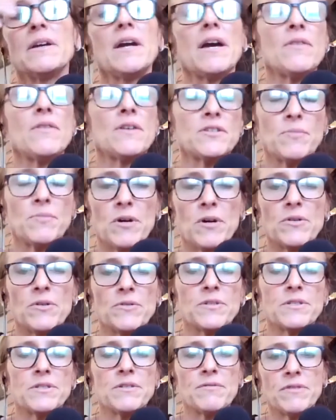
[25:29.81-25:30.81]
And then tomorrow
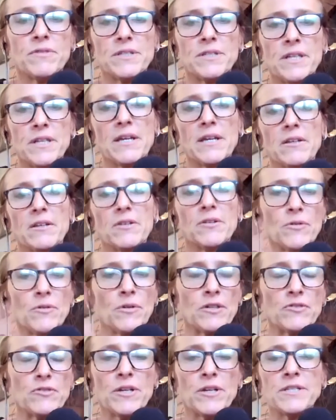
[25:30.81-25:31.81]
is a different day.
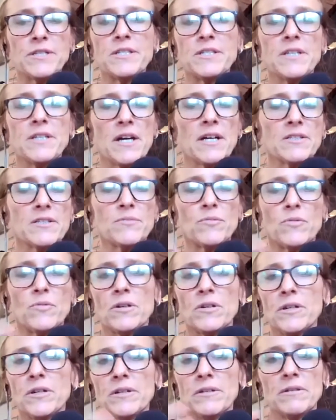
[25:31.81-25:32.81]
I try to detox
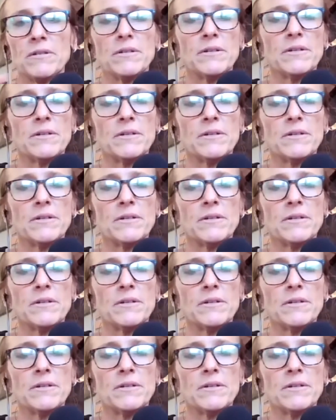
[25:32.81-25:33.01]
more. And